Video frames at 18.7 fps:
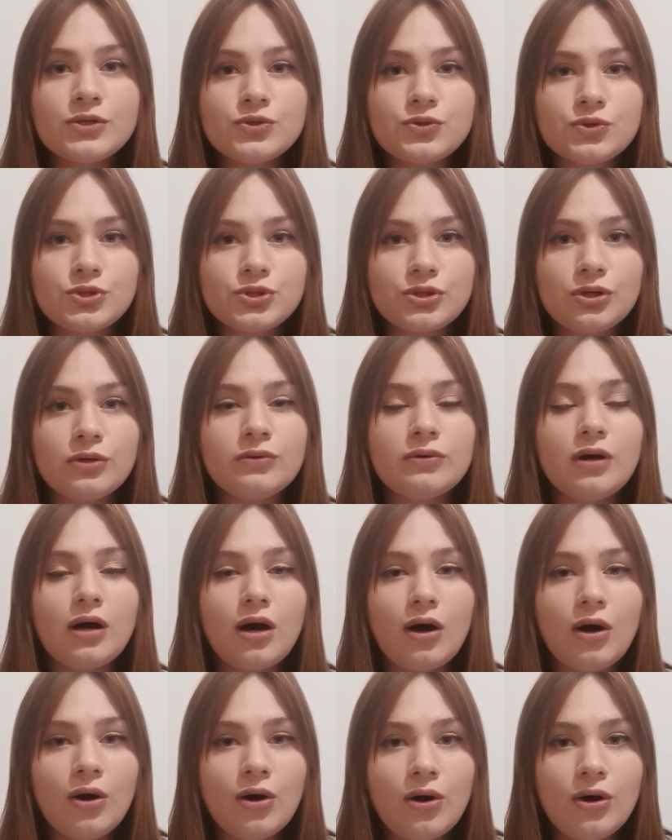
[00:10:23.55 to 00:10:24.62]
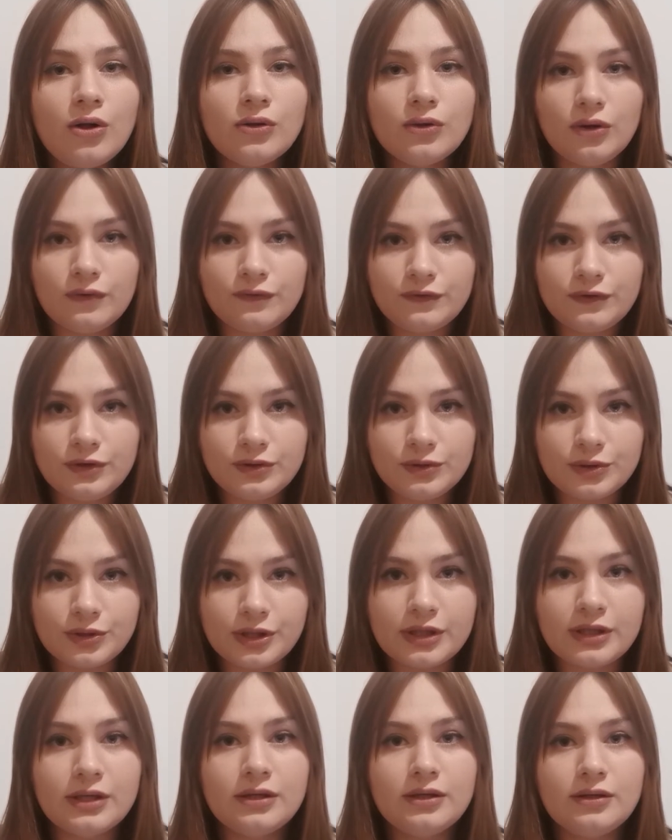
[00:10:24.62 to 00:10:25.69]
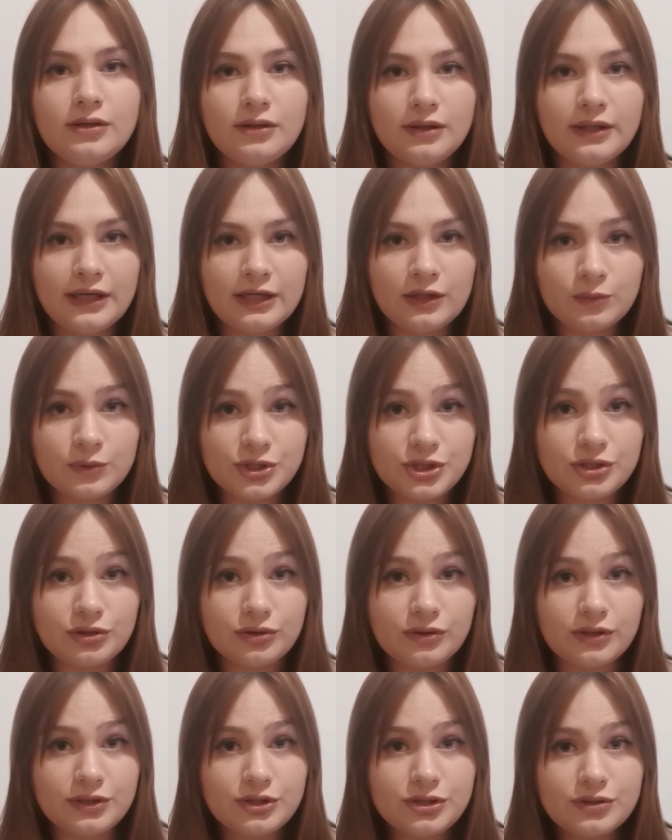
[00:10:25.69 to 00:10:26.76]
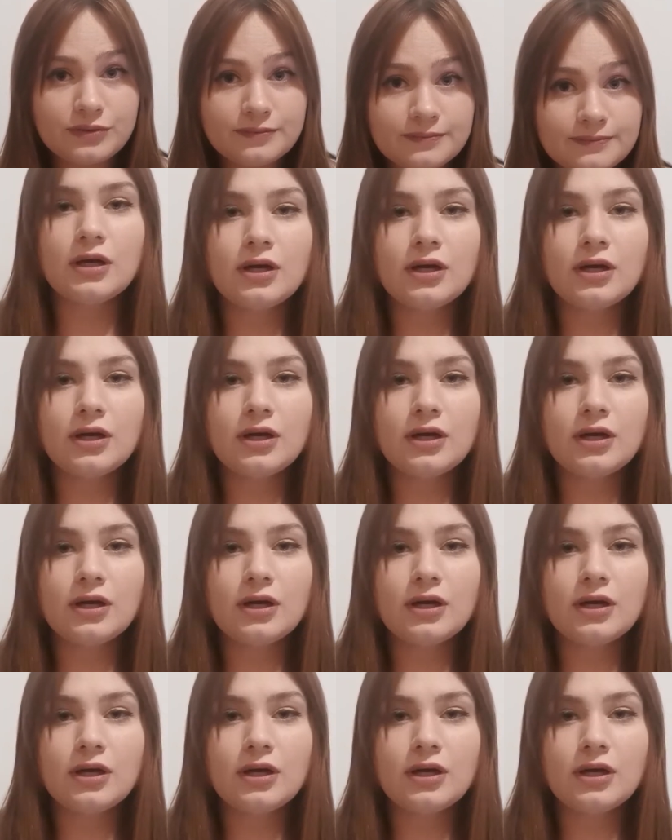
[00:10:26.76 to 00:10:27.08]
to show all of your language knowledge.